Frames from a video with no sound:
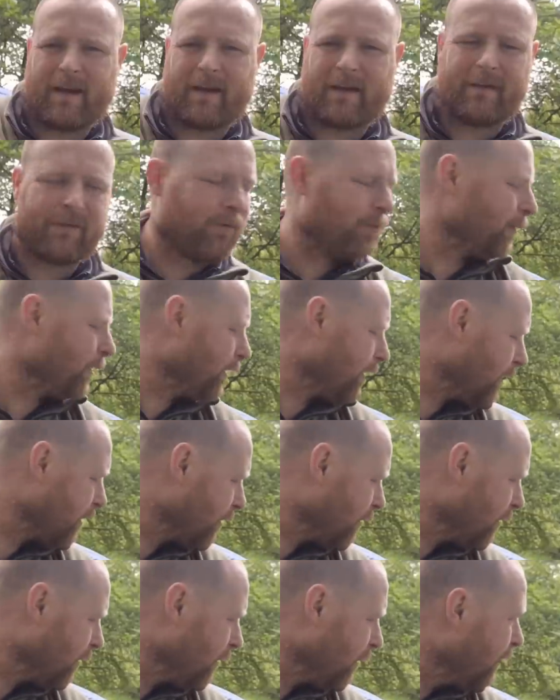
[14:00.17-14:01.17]
take this with you.
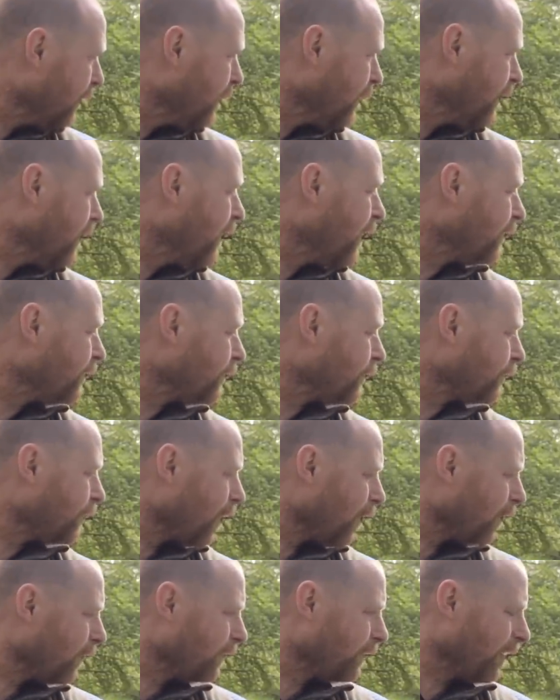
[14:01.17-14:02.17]
It's the
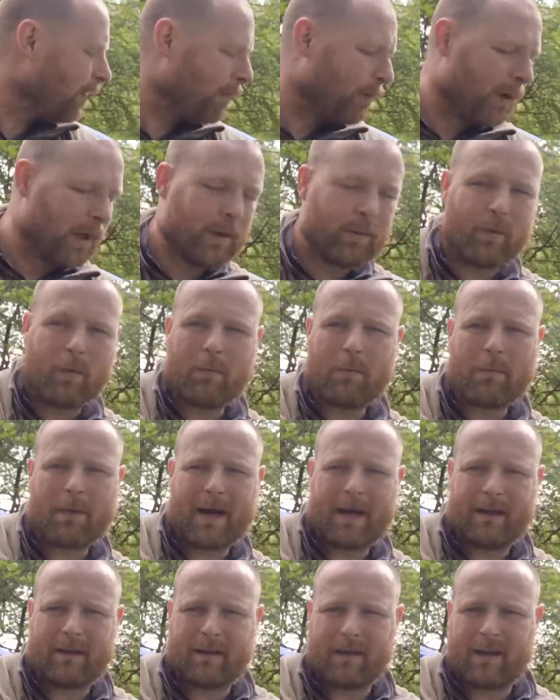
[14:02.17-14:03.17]
sort of tent where you won't
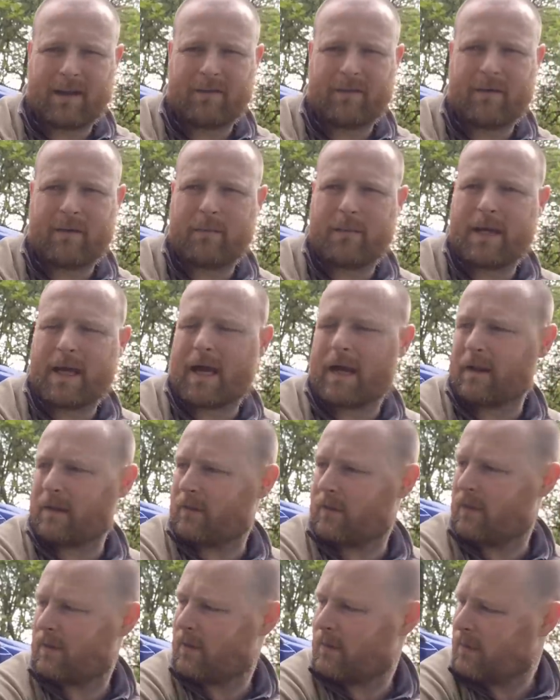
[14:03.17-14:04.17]
mind leaving it
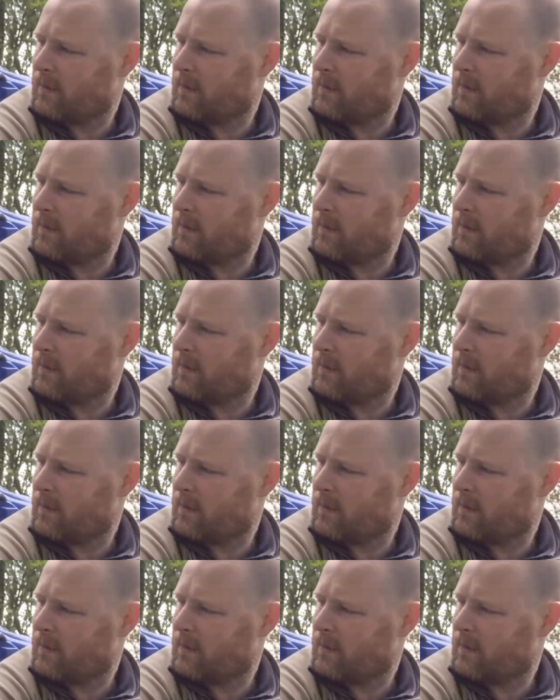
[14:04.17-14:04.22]
behind.